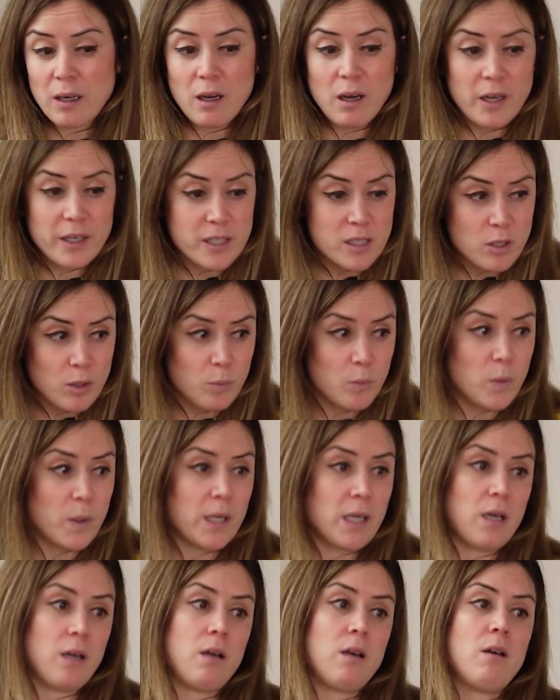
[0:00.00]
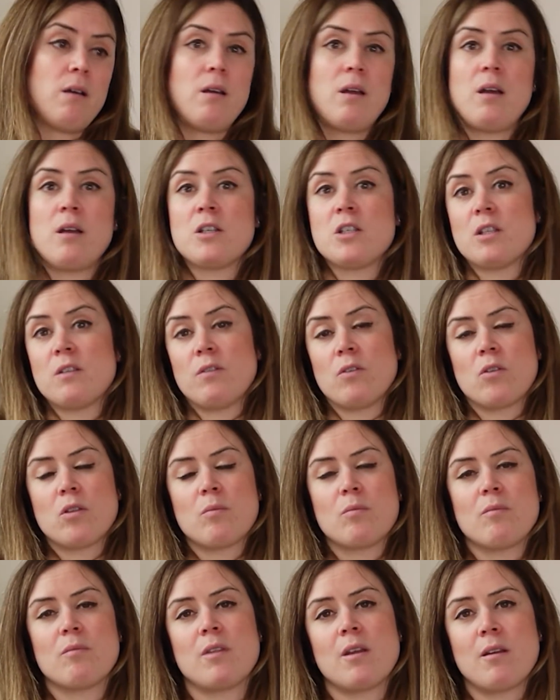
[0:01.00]
I stop quicker, I just feel
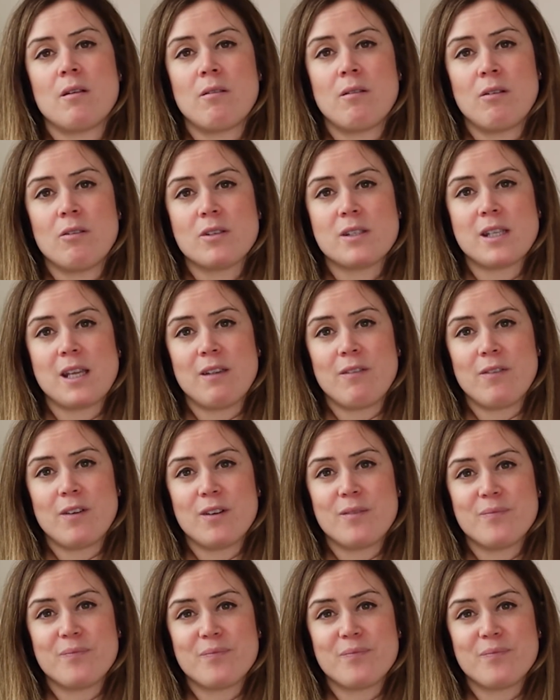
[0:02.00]
them they're a lot safer.